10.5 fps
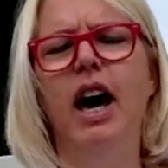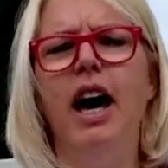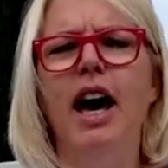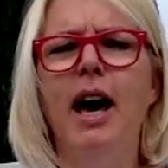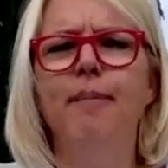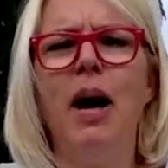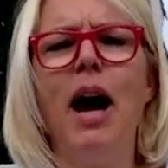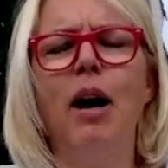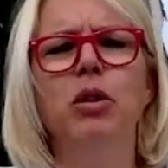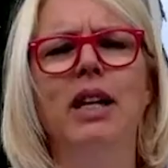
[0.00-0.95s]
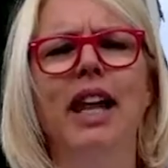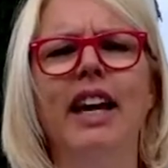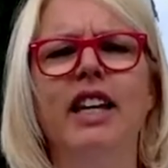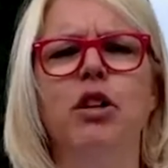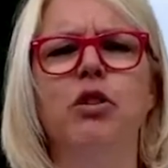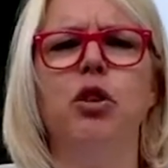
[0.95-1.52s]
I would
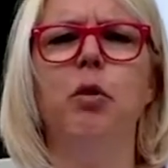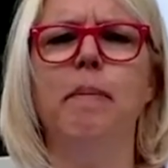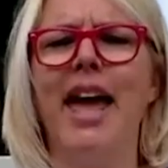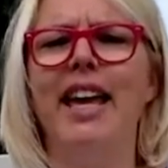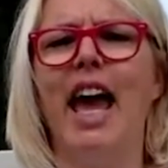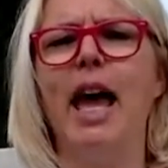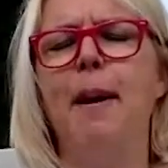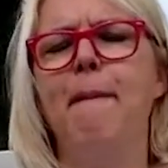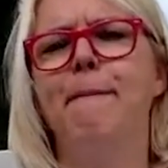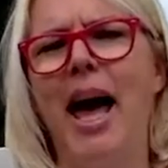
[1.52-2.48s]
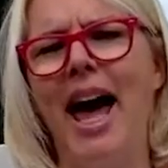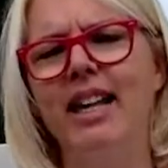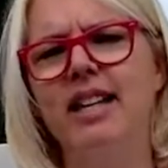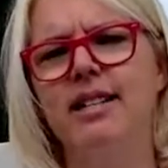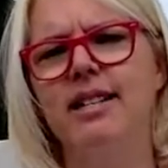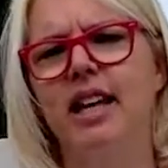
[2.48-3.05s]
like you to make a
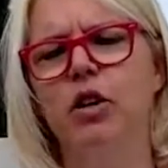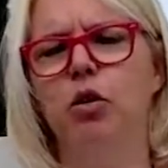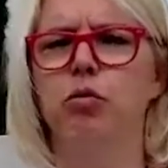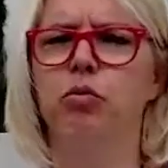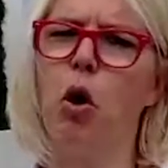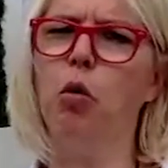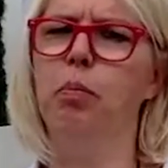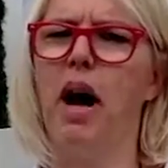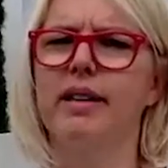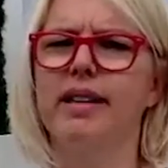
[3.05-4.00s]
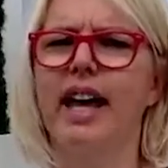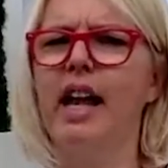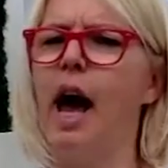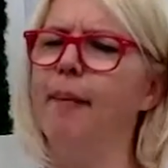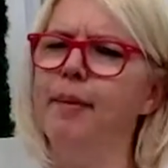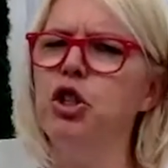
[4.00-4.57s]
balancing robot, and
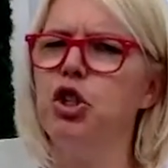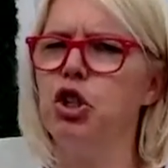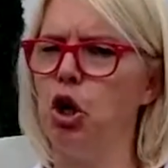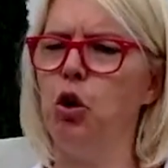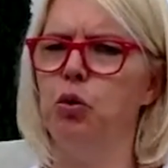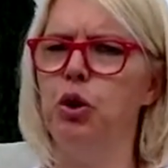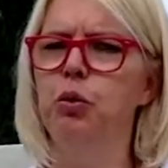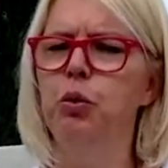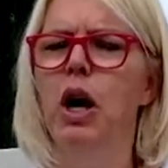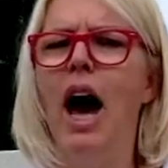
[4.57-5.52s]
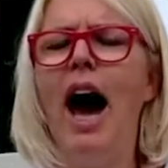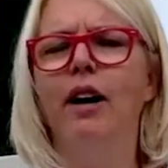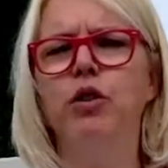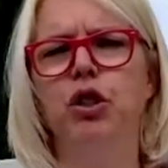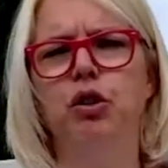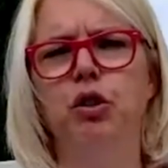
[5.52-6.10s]
I'm going to show you how
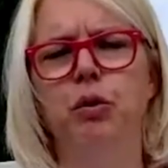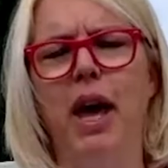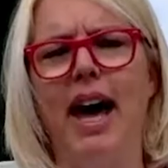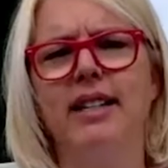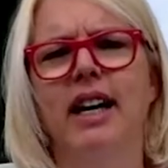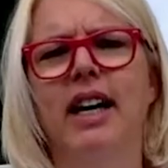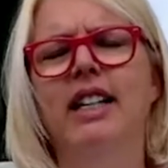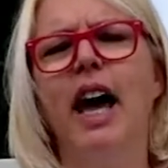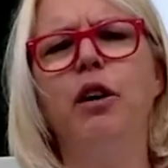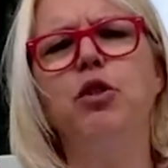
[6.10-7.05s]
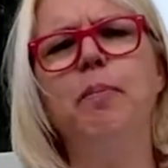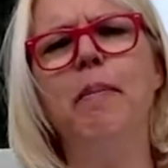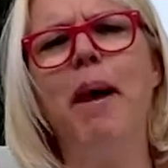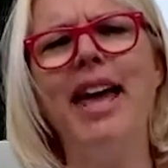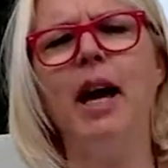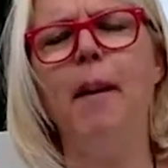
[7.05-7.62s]
to do that. Now, to
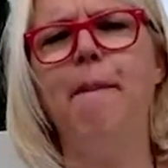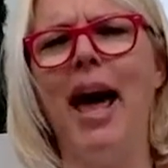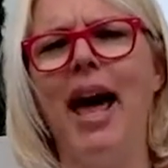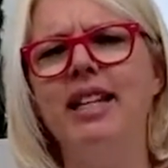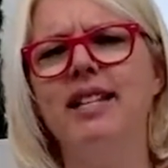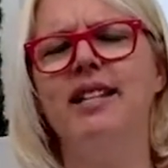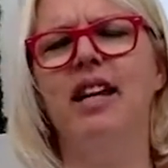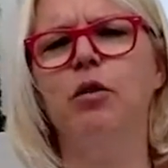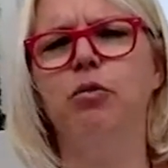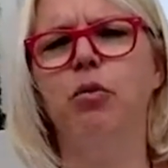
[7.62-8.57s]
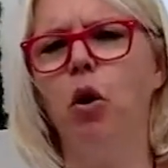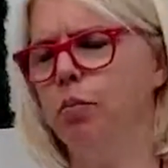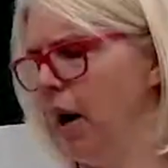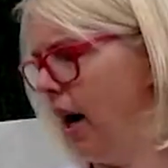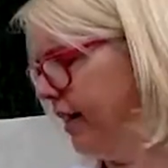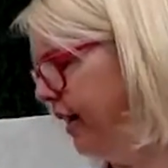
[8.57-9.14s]
make a balancing
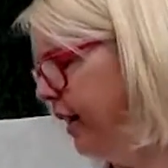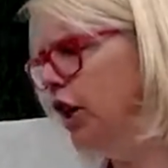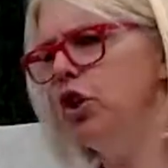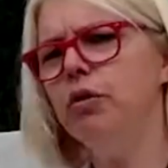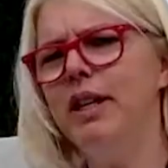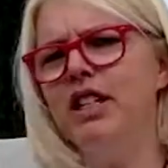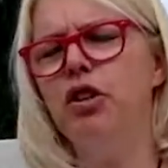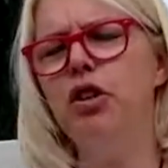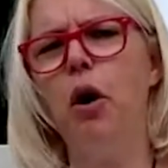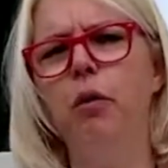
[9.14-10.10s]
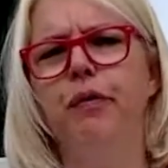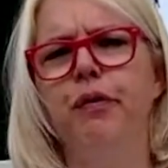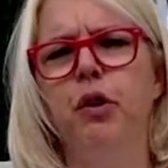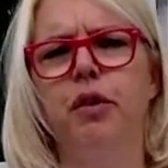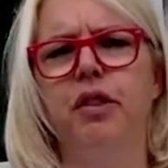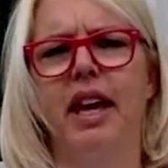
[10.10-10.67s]
robot, you need to know a
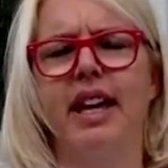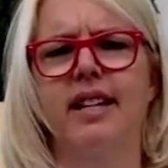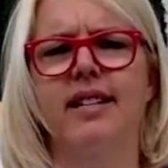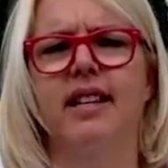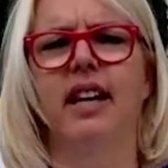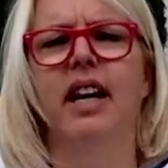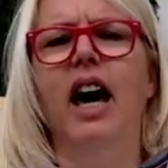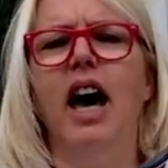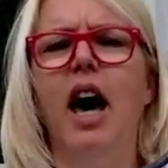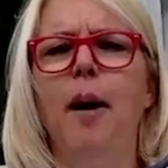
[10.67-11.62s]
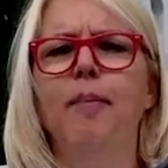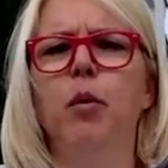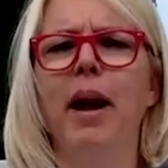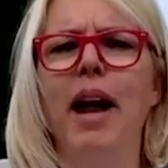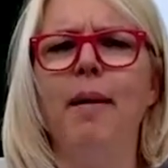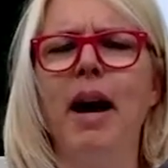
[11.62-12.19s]
few things. Where
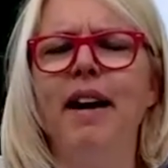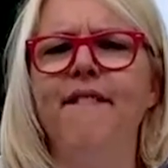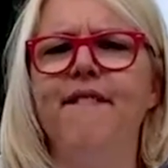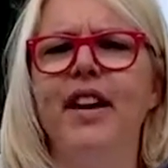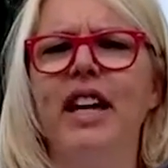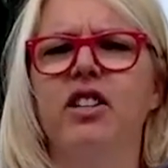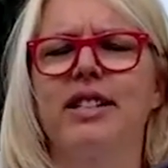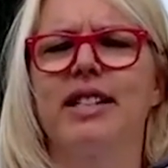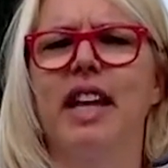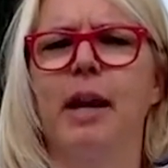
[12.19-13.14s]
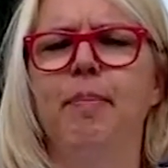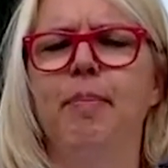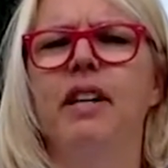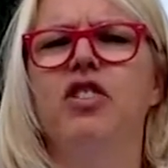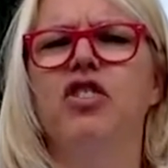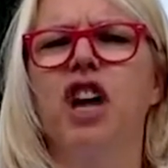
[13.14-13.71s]
my fingertip
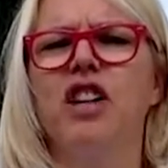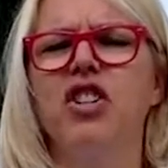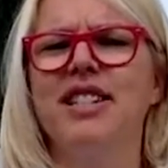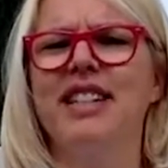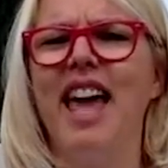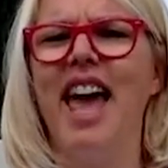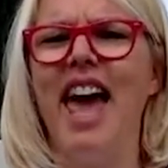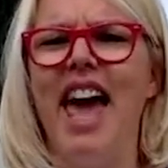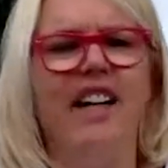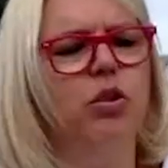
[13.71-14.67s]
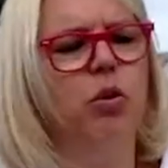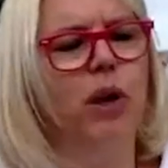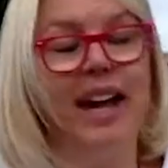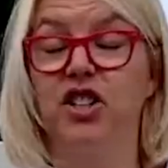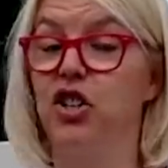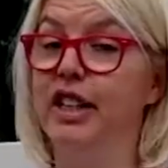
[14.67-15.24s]
touches the head, or
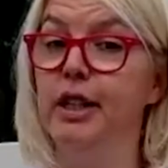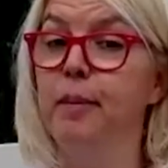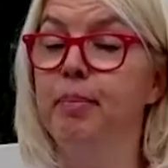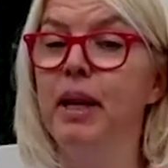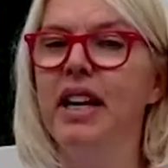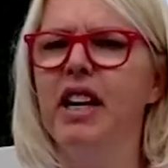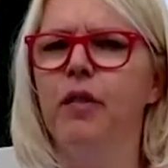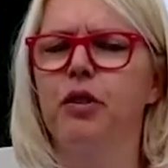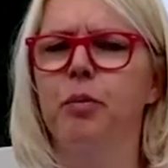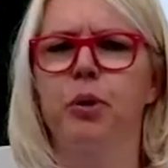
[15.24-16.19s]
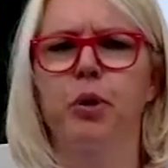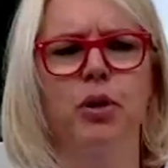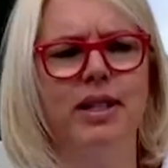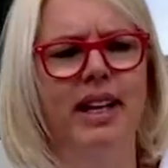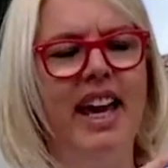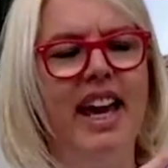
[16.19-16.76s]
actually the beak of the bird,
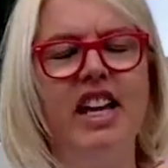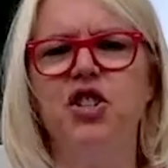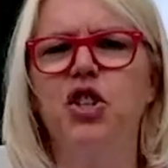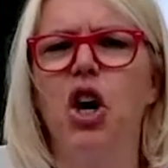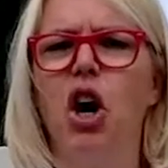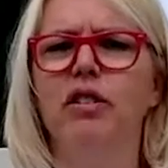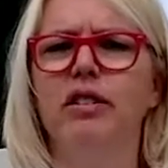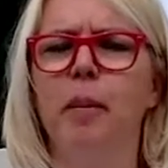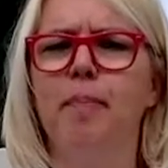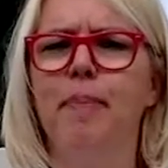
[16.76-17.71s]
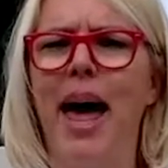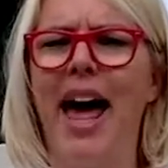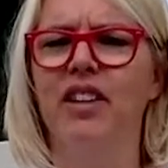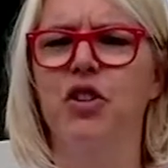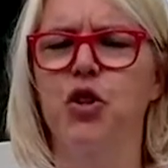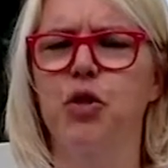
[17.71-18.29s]
is called the
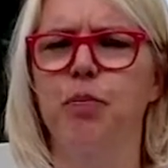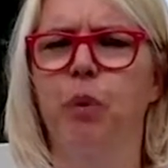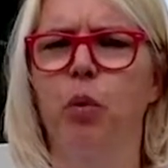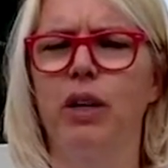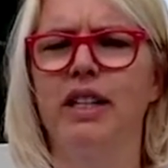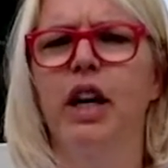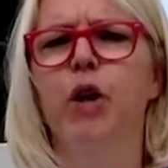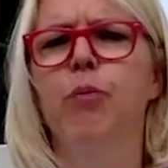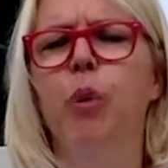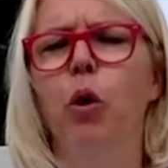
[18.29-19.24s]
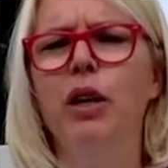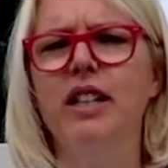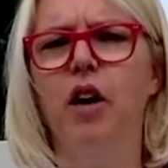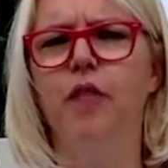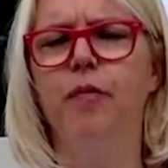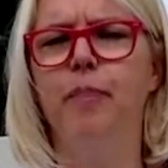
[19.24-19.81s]
balance point, point
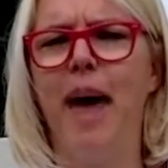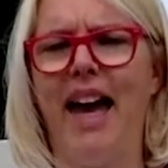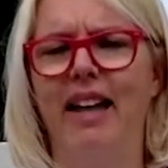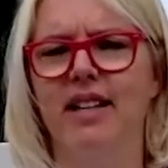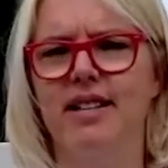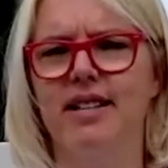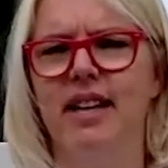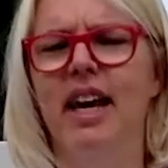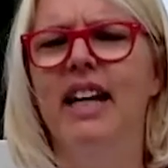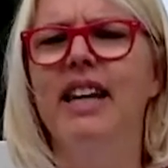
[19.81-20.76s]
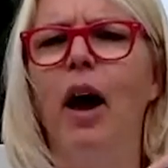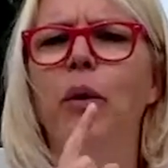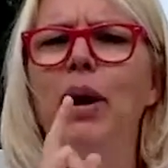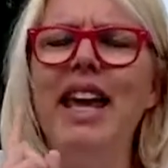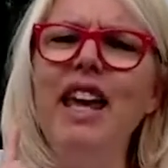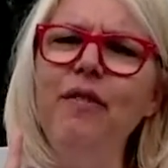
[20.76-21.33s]
of balance. Now,
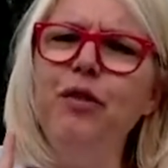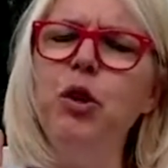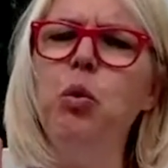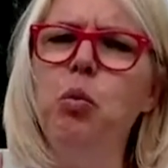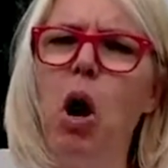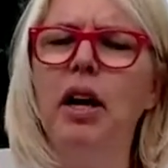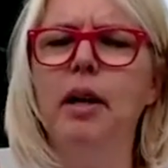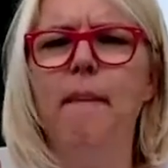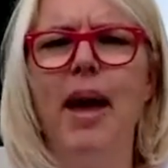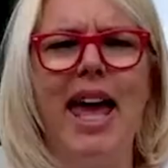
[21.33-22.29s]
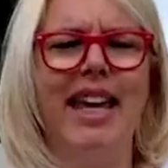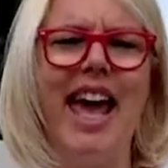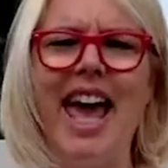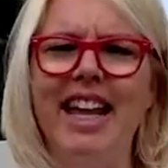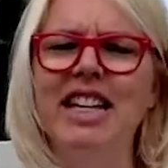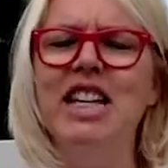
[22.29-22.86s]
if you want to make
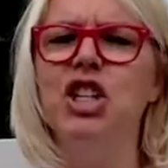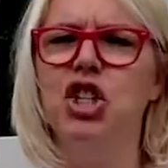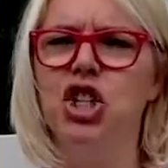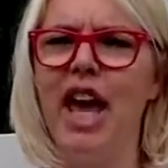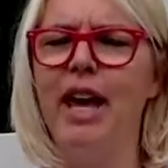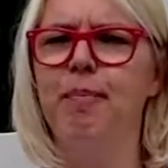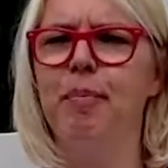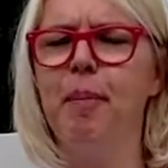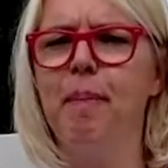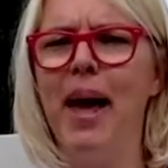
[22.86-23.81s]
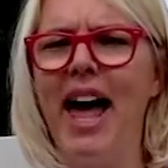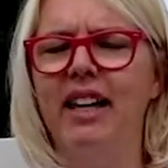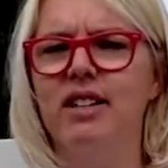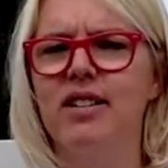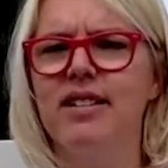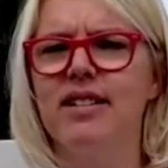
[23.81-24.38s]
any shape
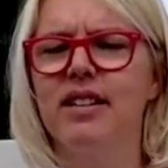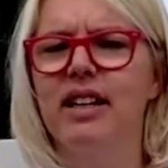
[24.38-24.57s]
balance,